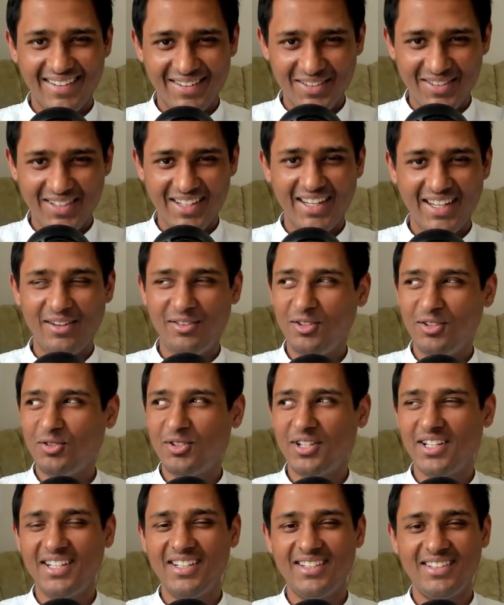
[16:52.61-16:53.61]
Okay, I will not
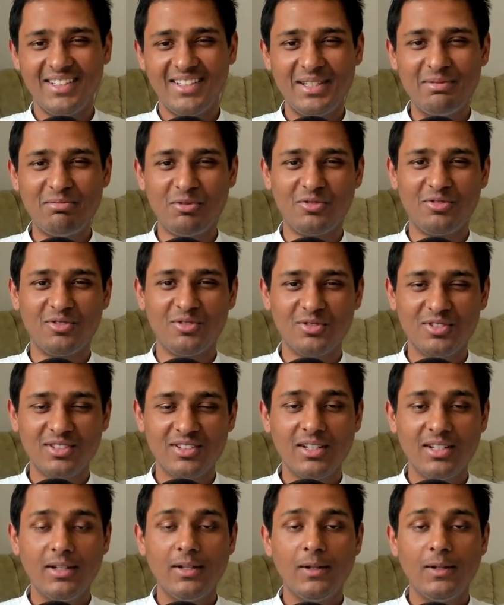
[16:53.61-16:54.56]
take his name, of course.